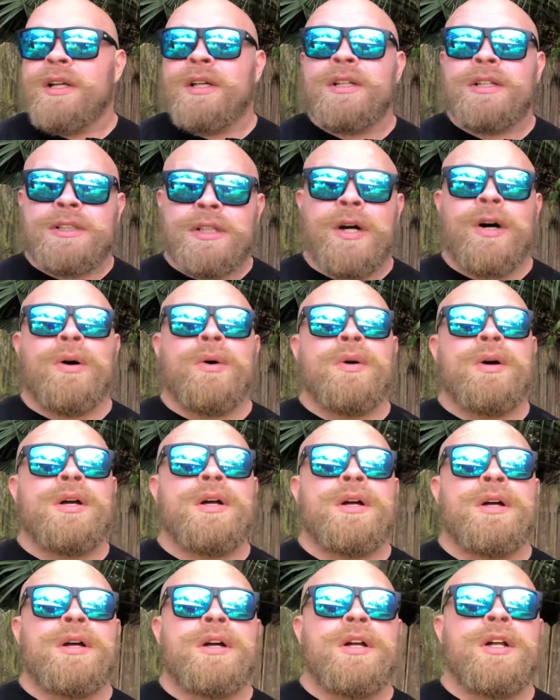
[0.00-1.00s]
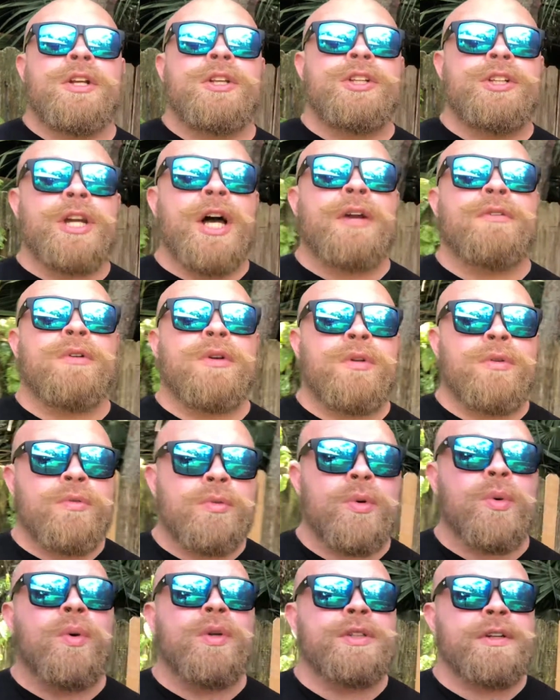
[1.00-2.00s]
So general
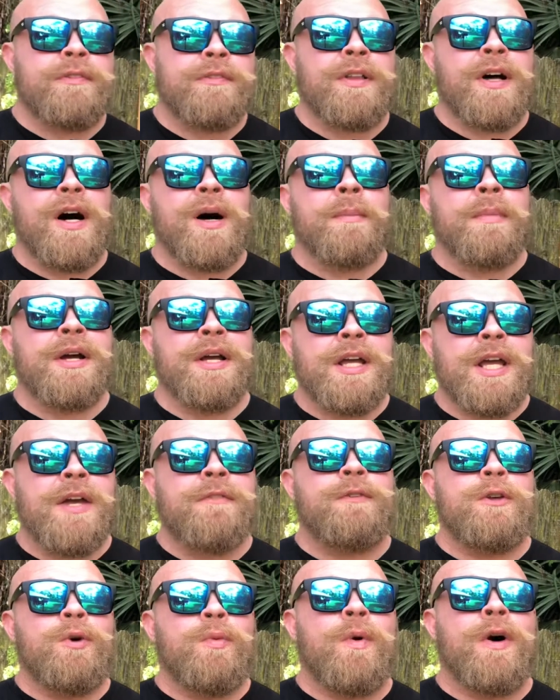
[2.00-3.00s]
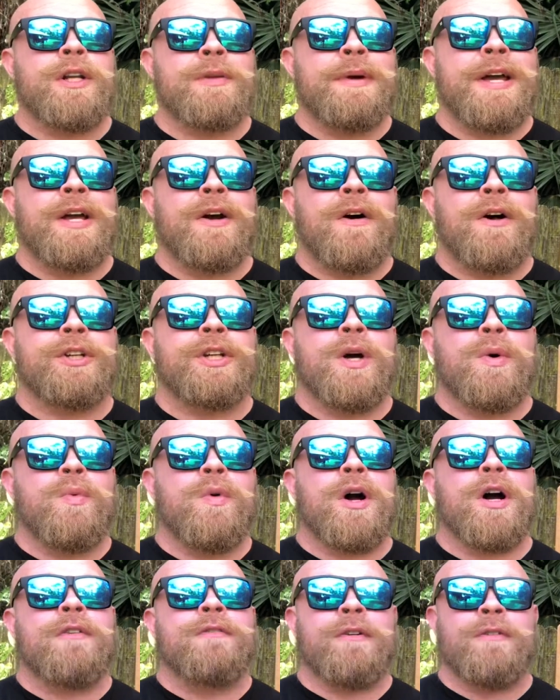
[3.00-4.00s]
rules of thumb if you want to make conjugate
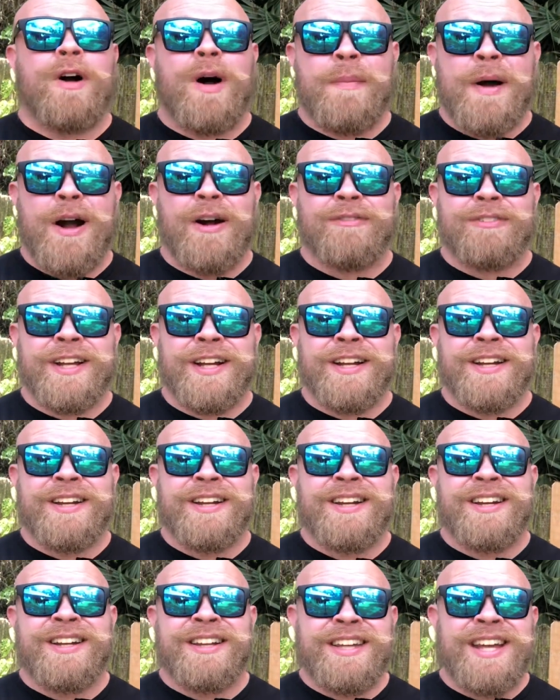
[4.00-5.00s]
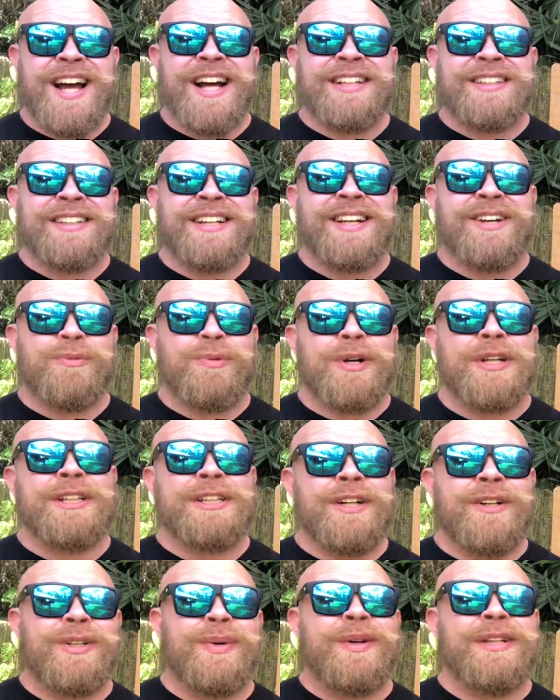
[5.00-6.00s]
work for raw powerlifting. Yes, we're
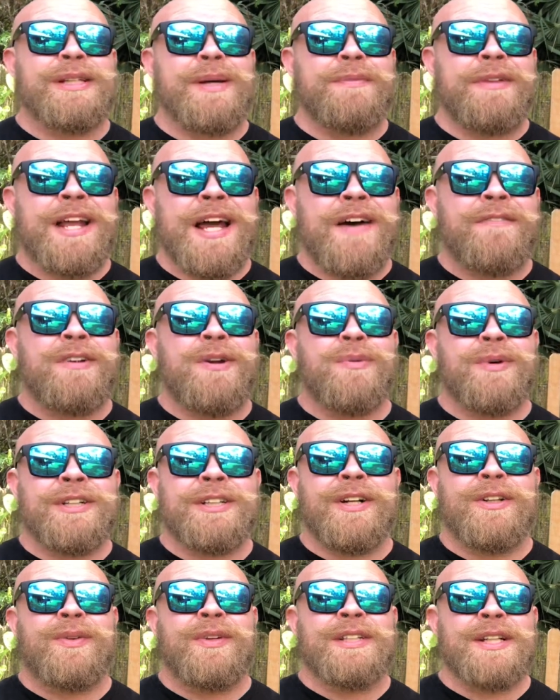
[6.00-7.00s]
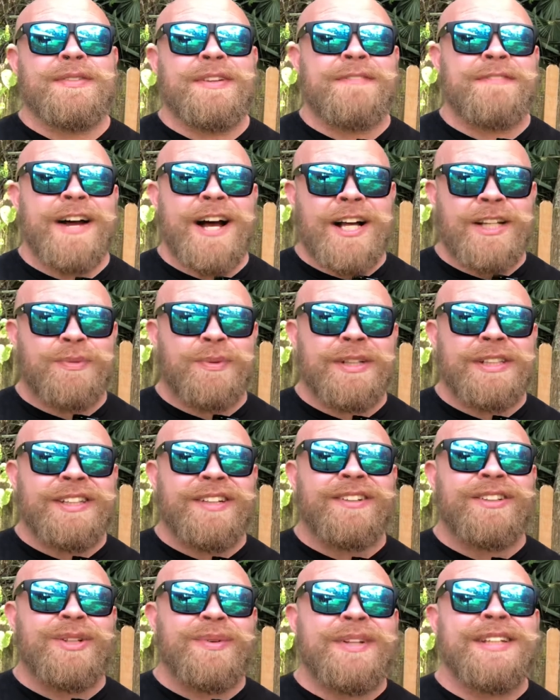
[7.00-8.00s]
still doing something heavy, we're still doing something fast, we're
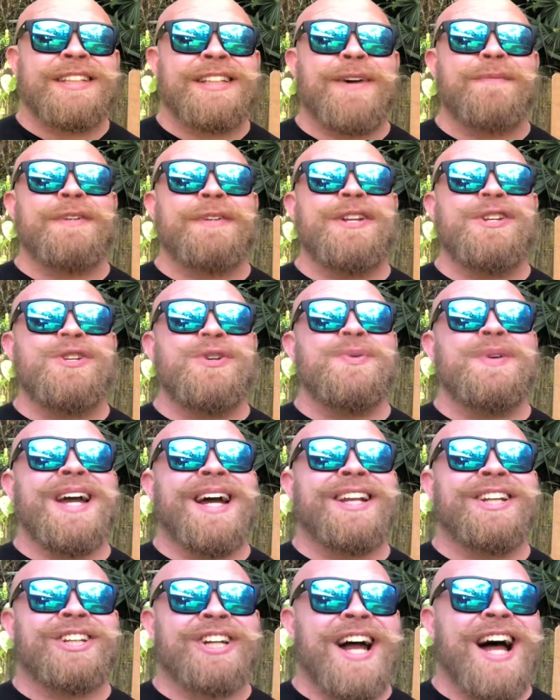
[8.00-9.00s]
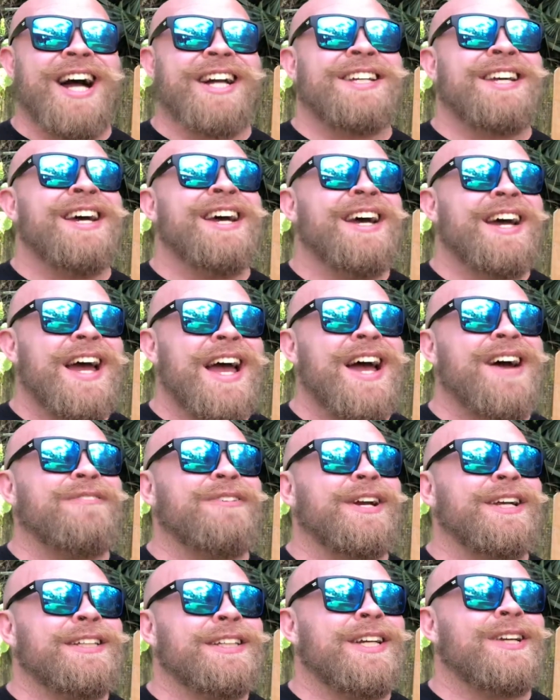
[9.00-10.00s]
still doing something to get jacked
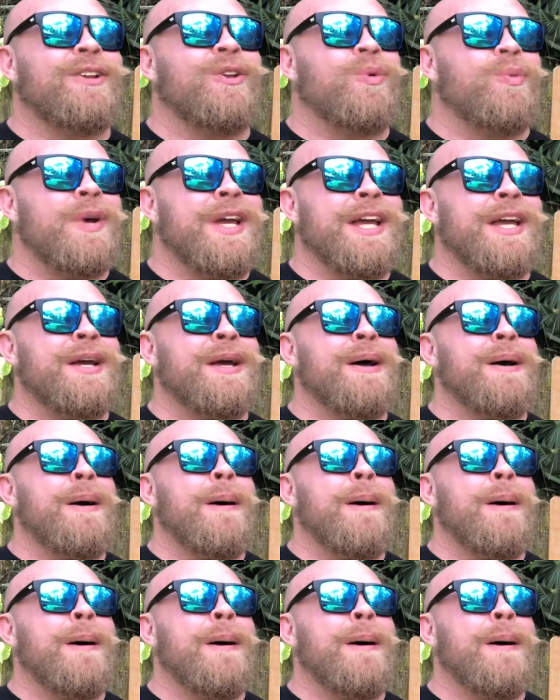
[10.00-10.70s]
every single week.